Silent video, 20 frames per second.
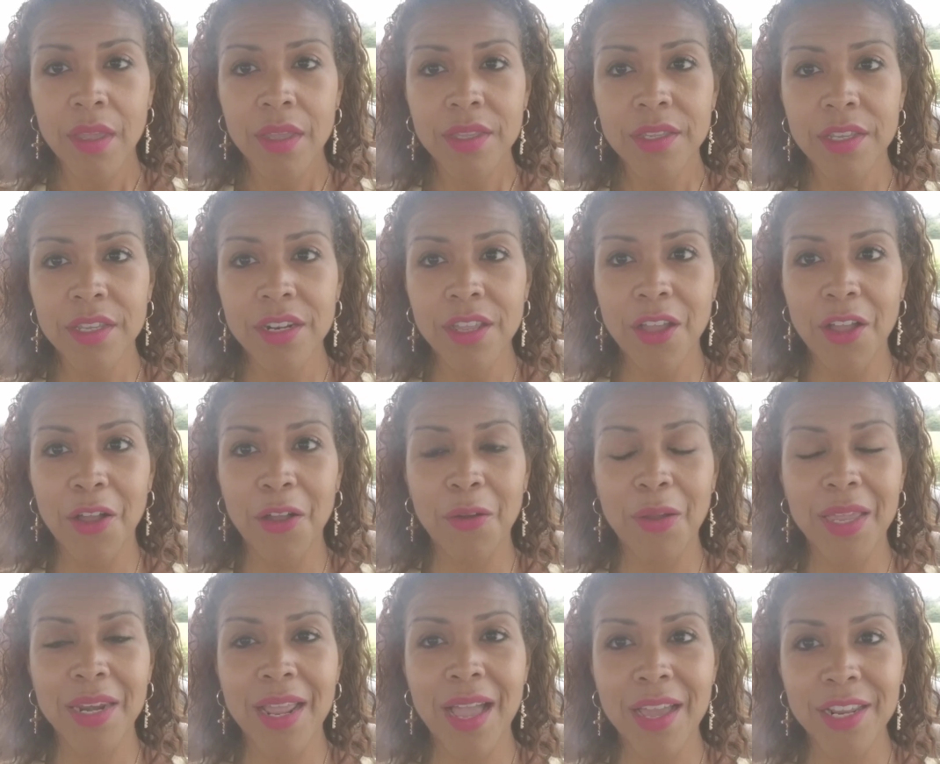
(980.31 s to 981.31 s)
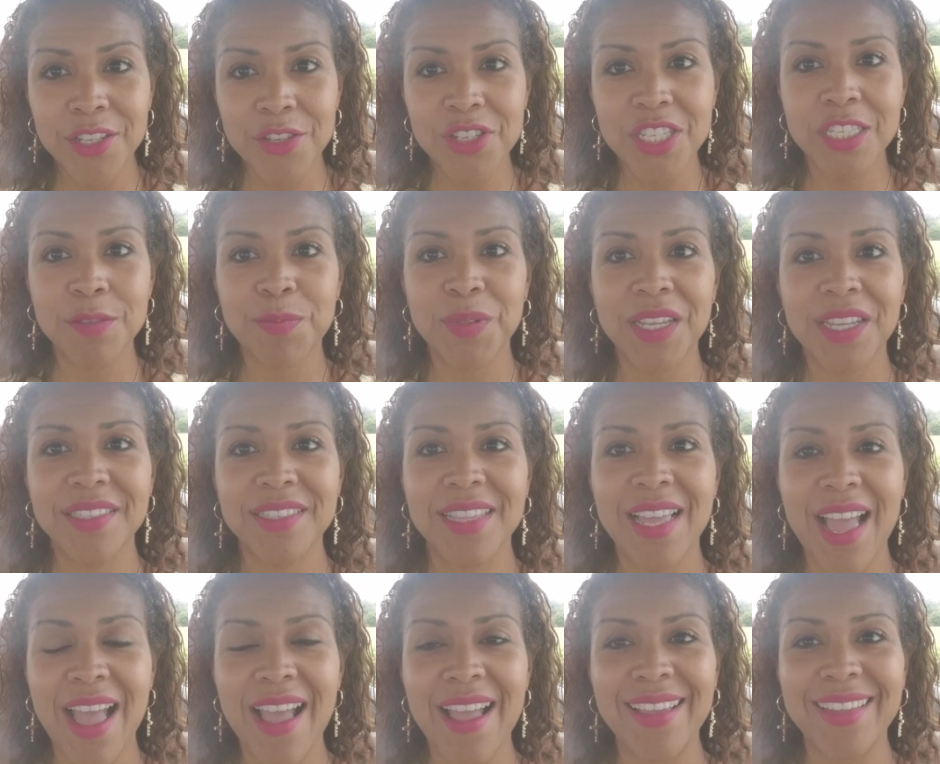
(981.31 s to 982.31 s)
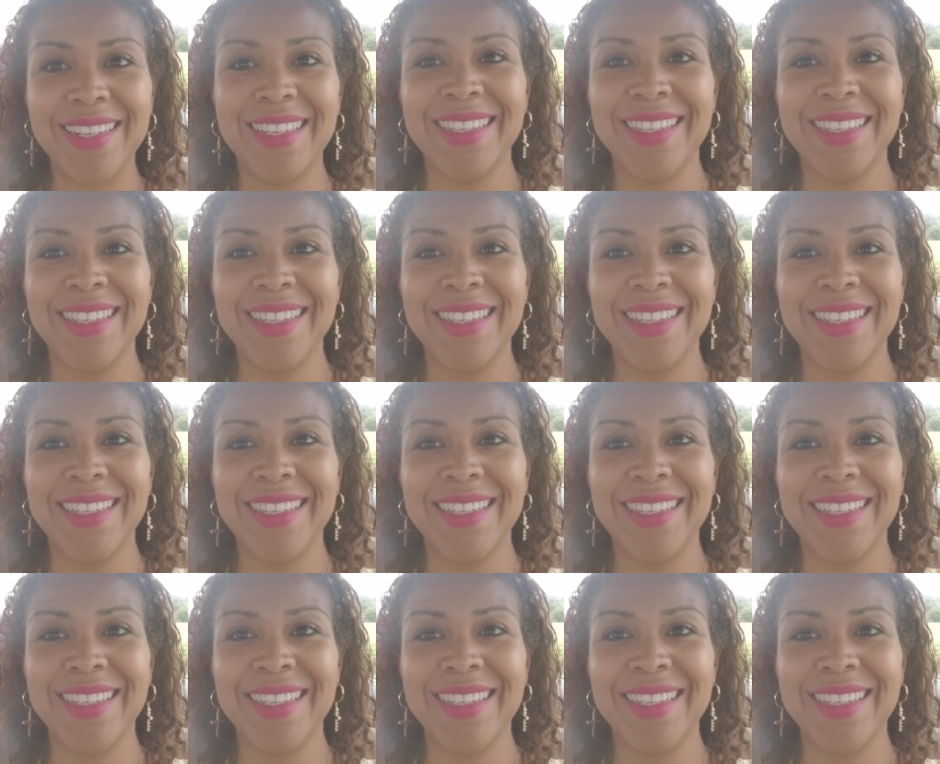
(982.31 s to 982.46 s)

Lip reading: and how do you explain that?